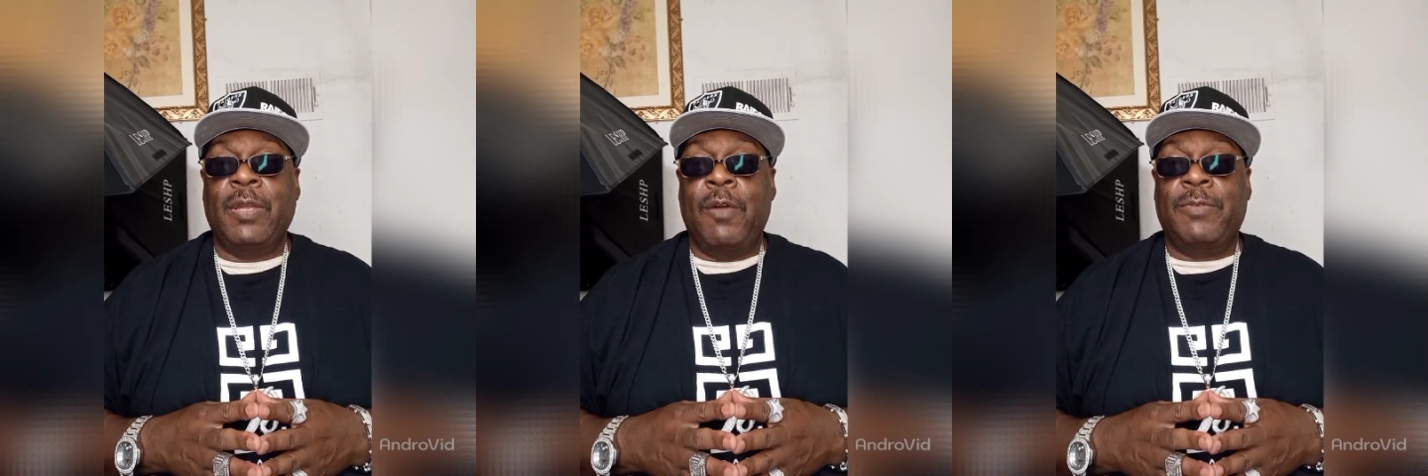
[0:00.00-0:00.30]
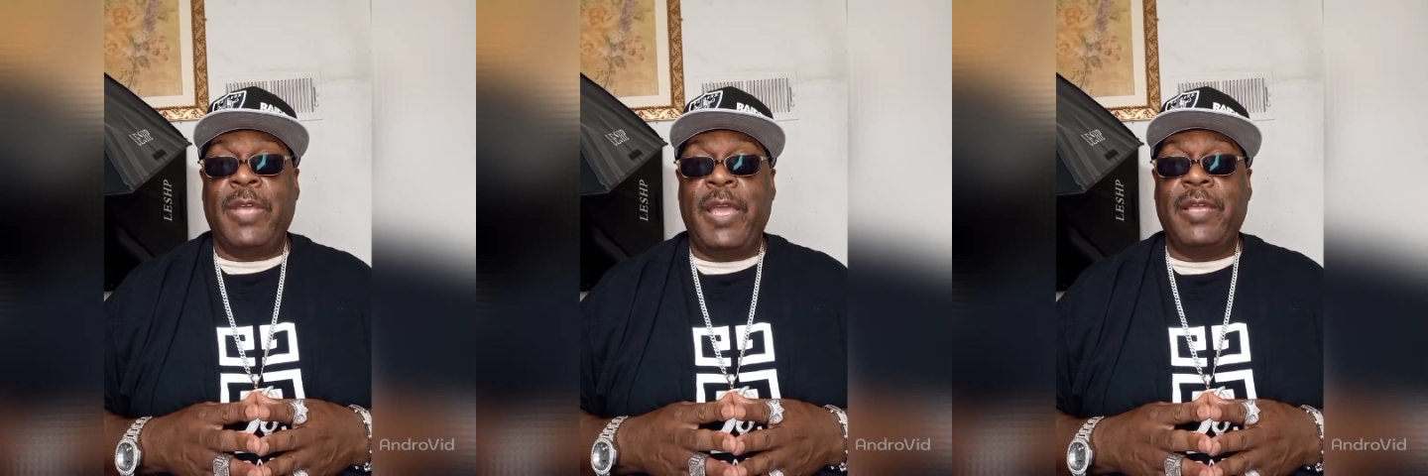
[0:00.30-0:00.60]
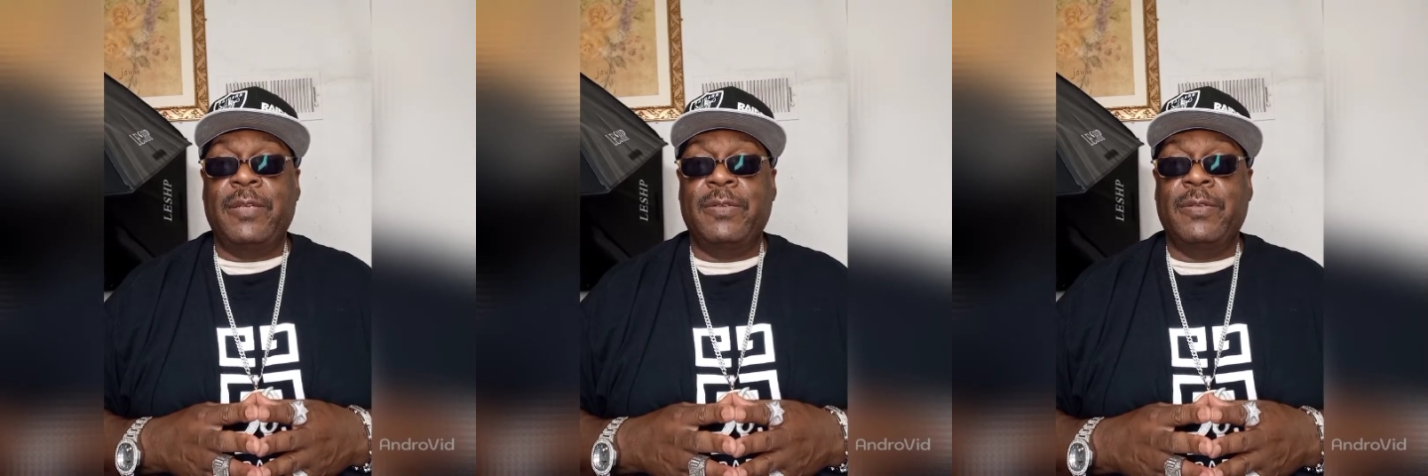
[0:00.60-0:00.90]

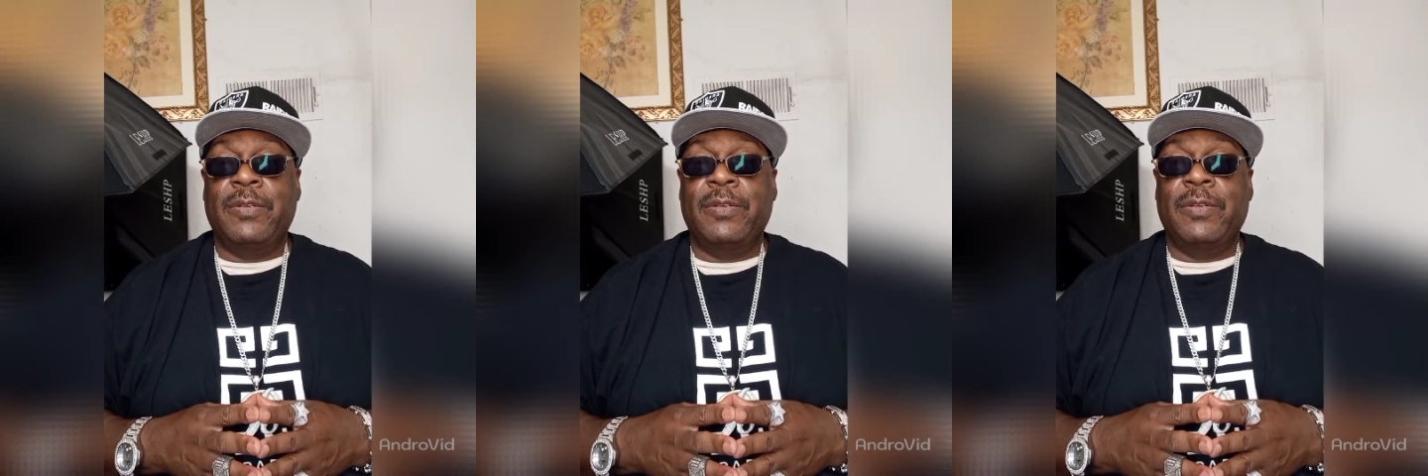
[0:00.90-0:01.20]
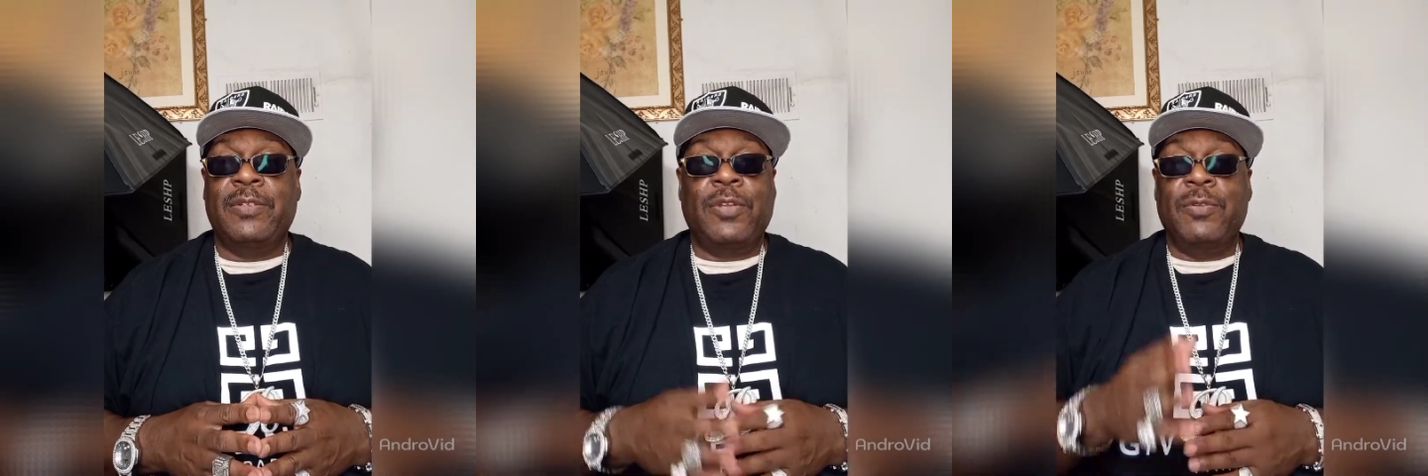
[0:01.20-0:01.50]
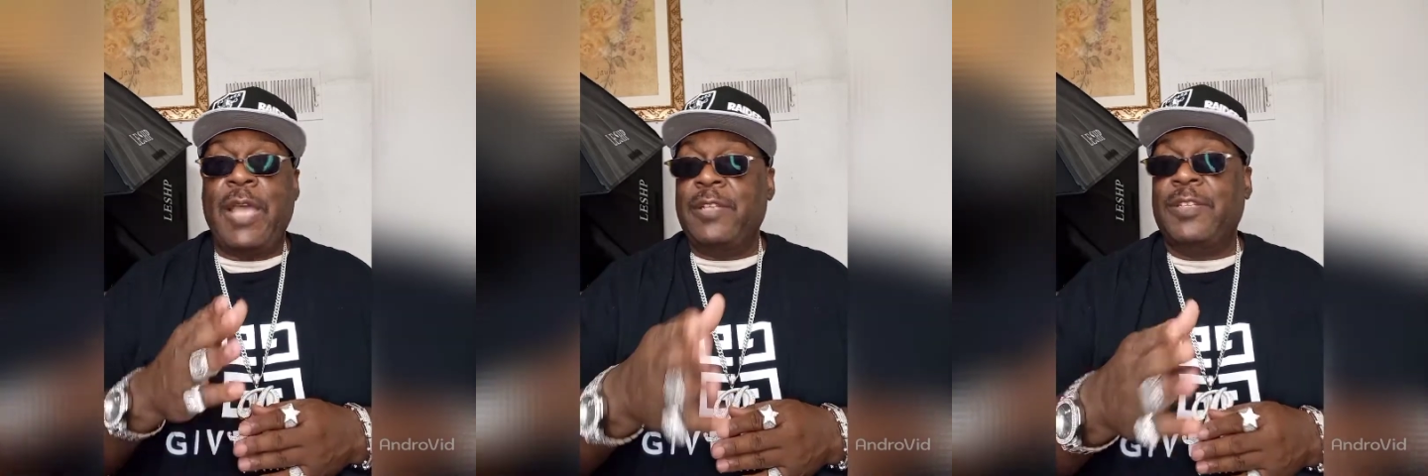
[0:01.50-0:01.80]
Okay? So
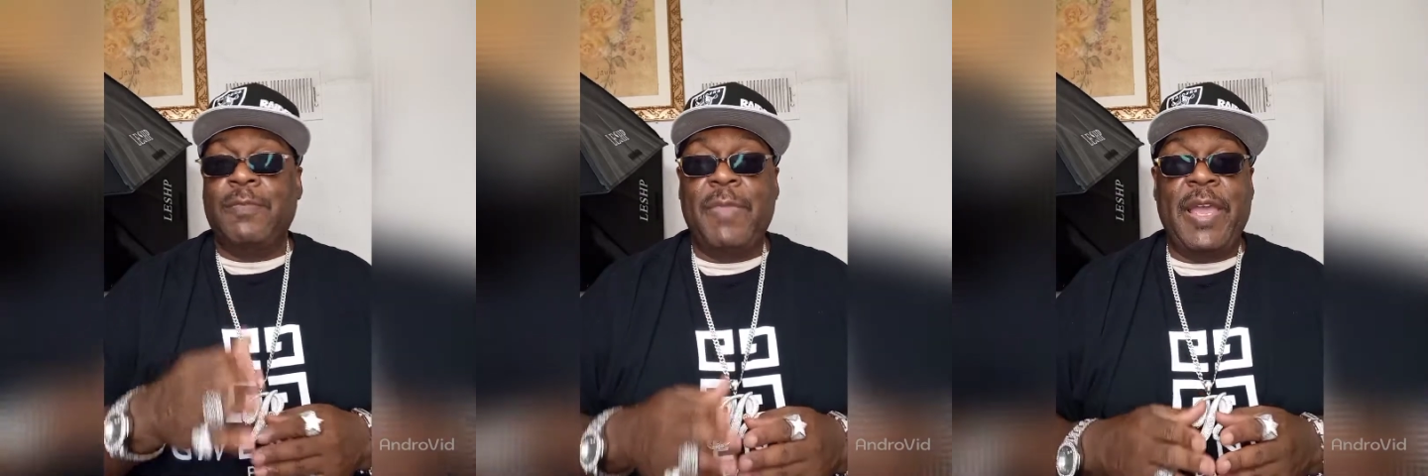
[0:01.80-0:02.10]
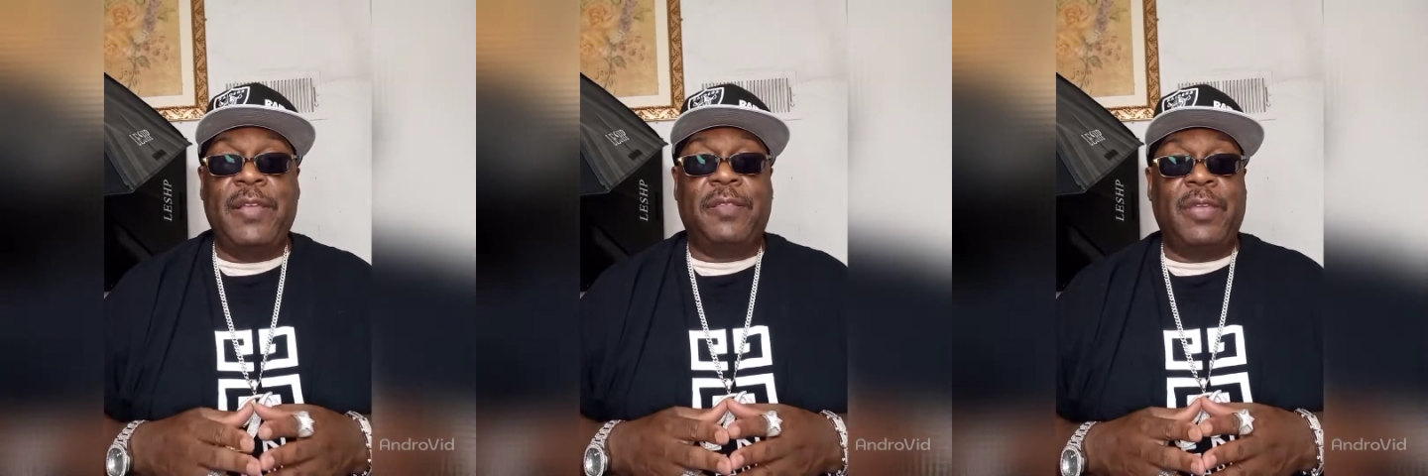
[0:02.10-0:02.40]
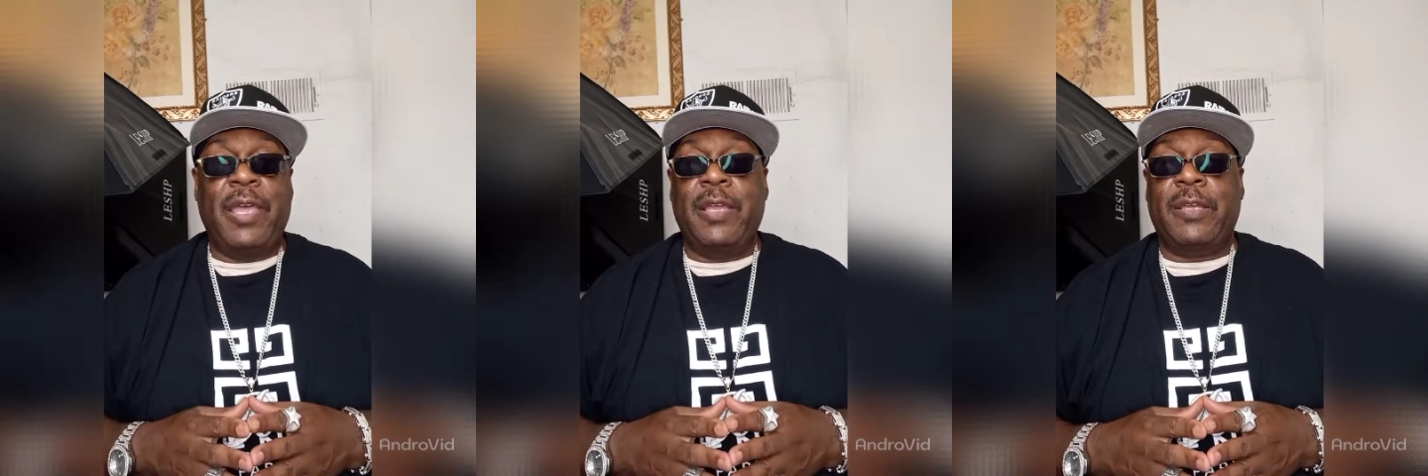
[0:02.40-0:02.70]
that's the main
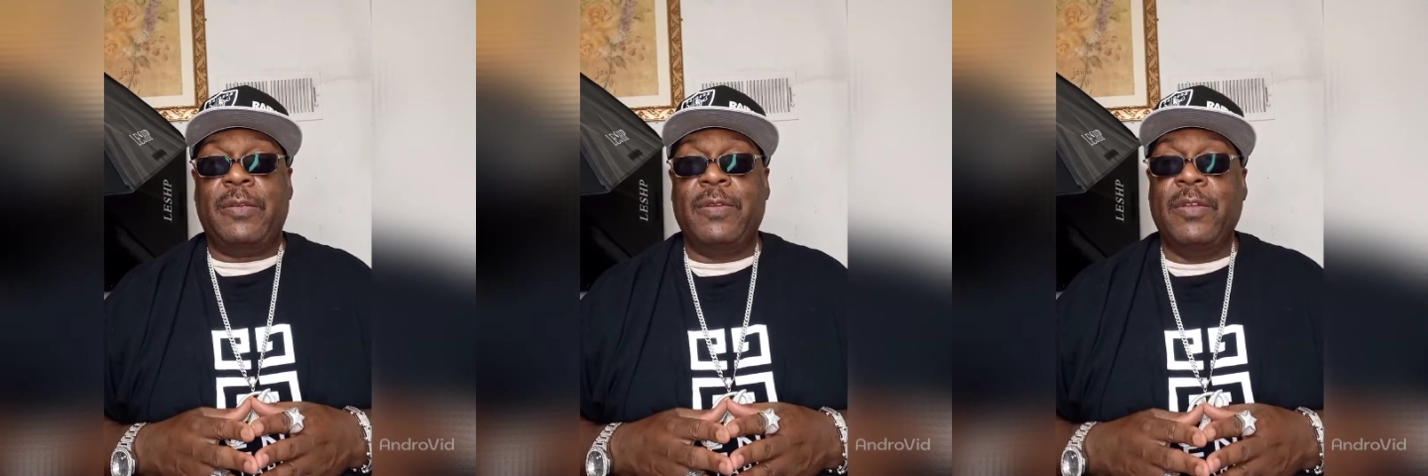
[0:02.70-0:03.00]
thing.